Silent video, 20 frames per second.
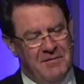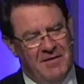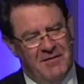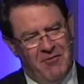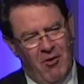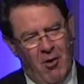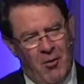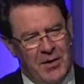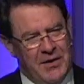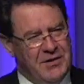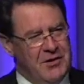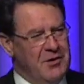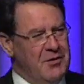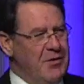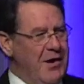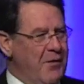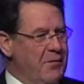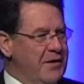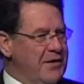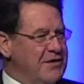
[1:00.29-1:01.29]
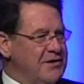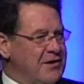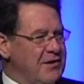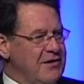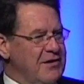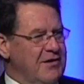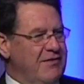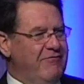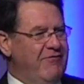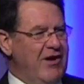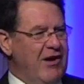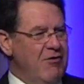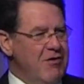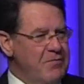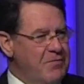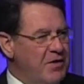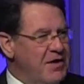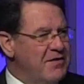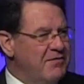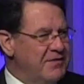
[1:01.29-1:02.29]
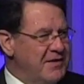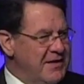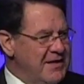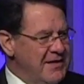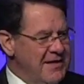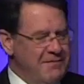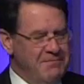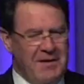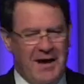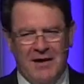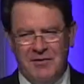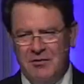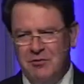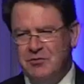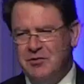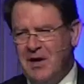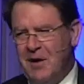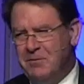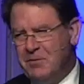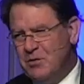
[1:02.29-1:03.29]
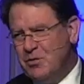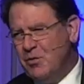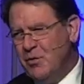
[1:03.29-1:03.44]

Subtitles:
Before we do, I want us to look very briefly at Matthew chapter